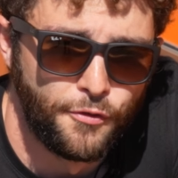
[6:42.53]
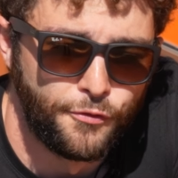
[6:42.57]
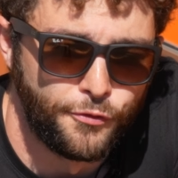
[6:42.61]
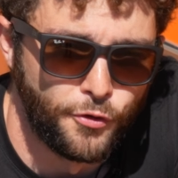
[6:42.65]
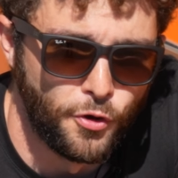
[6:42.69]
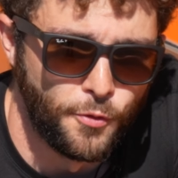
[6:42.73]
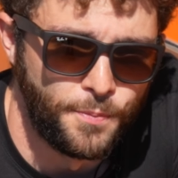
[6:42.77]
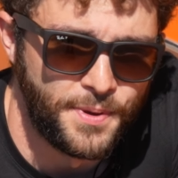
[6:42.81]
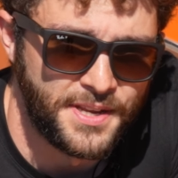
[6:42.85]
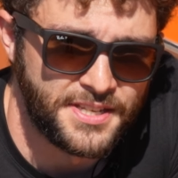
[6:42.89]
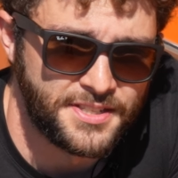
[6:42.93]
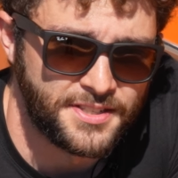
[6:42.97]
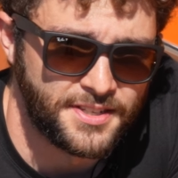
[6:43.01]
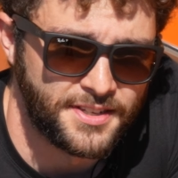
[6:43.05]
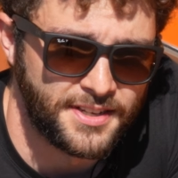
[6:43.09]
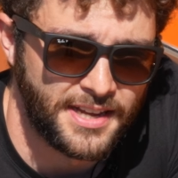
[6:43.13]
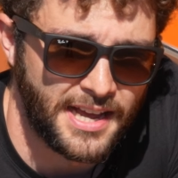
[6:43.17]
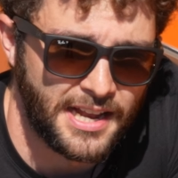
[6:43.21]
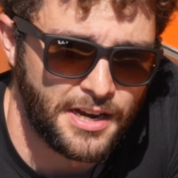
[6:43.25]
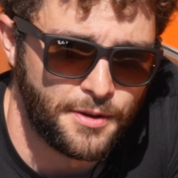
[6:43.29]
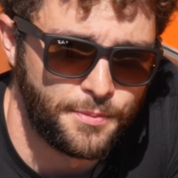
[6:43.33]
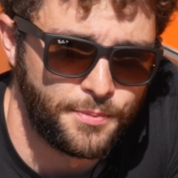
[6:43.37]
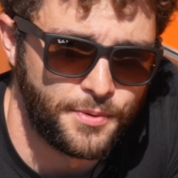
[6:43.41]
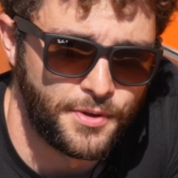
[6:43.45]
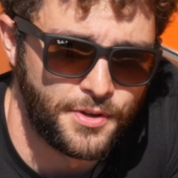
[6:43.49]
4 piston
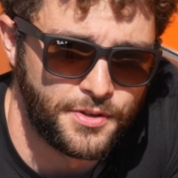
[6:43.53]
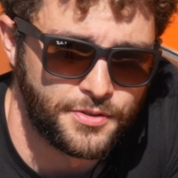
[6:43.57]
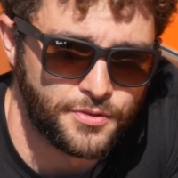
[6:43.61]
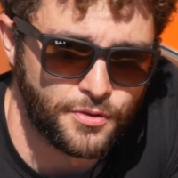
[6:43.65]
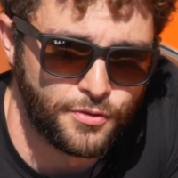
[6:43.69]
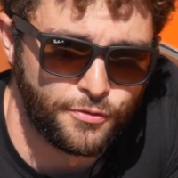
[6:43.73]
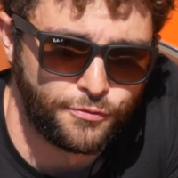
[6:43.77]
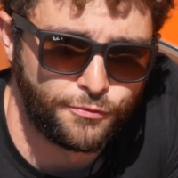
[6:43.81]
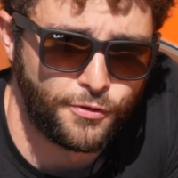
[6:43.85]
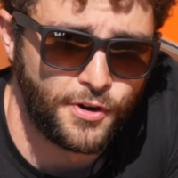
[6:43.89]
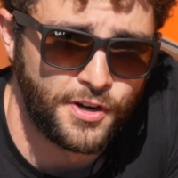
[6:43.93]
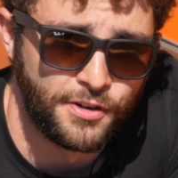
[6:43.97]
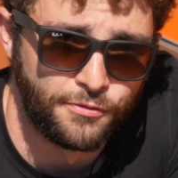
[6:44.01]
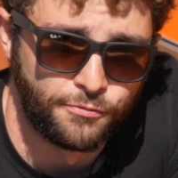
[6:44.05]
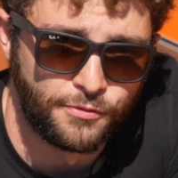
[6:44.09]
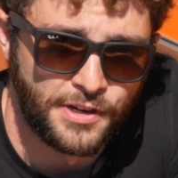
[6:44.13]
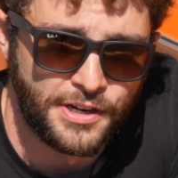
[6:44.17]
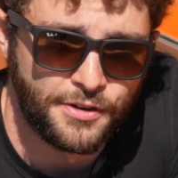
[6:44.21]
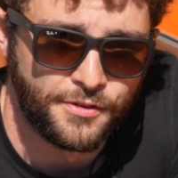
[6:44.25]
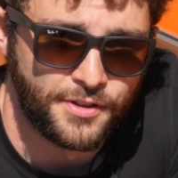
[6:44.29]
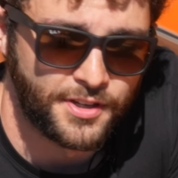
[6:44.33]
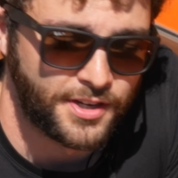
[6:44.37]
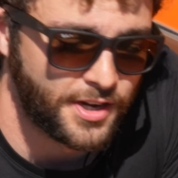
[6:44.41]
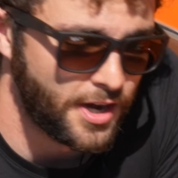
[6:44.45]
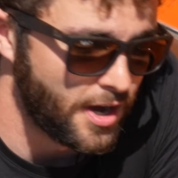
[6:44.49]
calipers on the front and
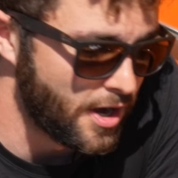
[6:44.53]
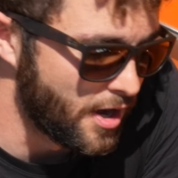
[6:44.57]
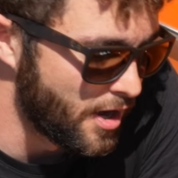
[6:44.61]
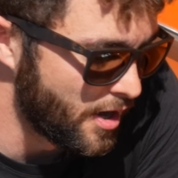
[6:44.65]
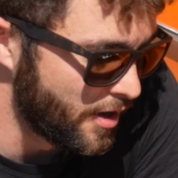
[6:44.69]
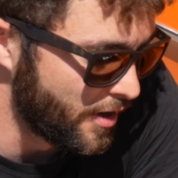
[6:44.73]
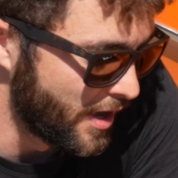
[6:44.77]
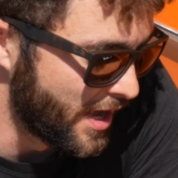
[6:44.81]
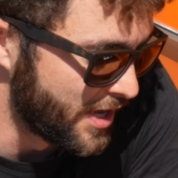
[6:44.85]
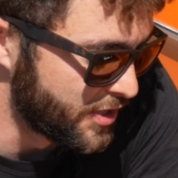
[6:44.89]
rear of the car,